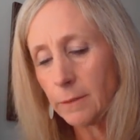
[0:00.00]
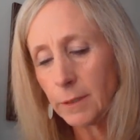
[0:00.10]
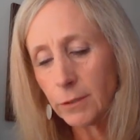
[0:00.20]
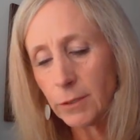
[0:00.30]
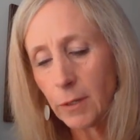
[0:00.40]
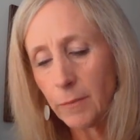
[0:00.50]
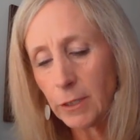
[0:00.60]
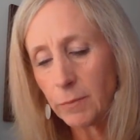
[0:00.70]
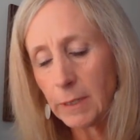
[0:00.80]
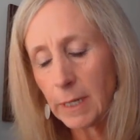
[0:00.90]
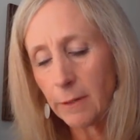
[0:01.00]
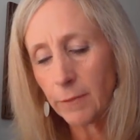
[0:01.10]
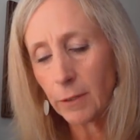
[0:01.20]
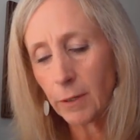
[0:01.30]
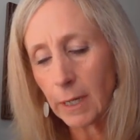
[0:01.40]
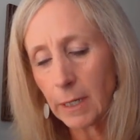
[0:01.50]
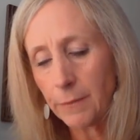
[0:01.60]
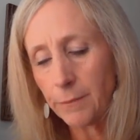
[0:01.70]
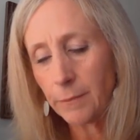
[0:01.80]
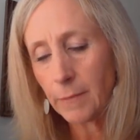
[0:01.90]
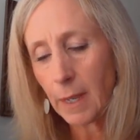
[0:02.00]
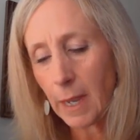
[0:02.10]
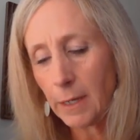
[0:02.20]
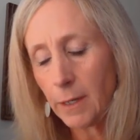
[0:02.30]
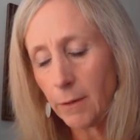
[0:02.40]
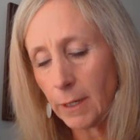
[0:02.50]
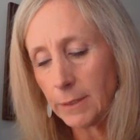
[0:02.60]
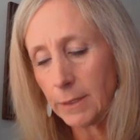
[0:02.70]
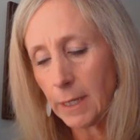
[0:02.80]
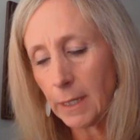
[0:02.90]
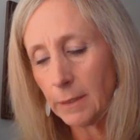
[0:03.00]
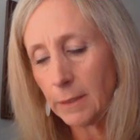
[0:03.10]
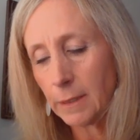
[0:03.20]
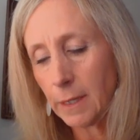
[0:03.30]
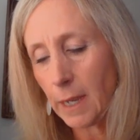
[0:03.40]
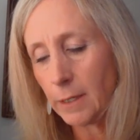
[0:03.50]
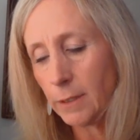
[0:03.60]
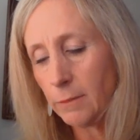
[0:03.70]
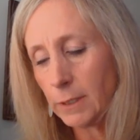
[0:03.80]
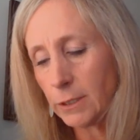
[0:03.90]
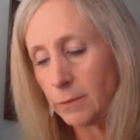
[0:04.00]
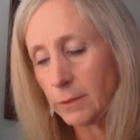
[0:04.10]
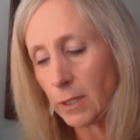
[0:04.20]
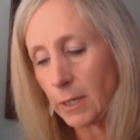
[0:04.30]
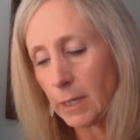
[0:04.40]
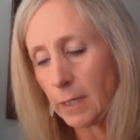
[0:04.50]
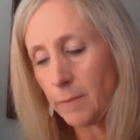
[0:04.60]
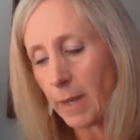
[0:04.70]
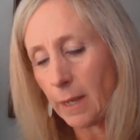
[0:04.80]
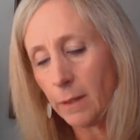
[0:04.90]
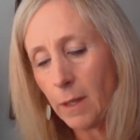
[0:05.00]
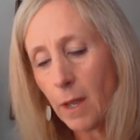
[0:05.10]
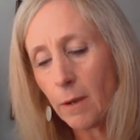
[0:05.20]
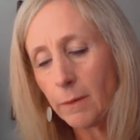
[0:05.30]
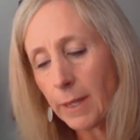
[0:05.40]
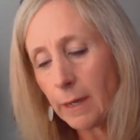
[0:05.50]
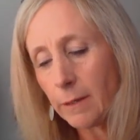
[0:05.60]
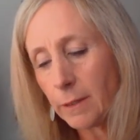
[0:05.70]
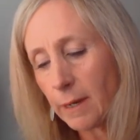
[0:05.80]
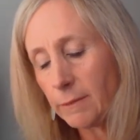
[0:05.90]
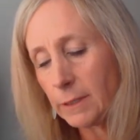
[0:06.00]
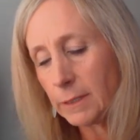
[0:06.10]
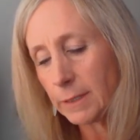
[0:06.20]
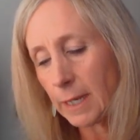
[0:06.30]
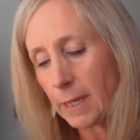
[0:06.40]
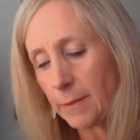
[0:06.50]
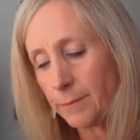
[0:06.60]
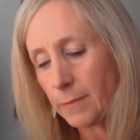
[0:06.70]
There's so much we take for granted." "I know," I said. I knew what she was talking about without her having to say it.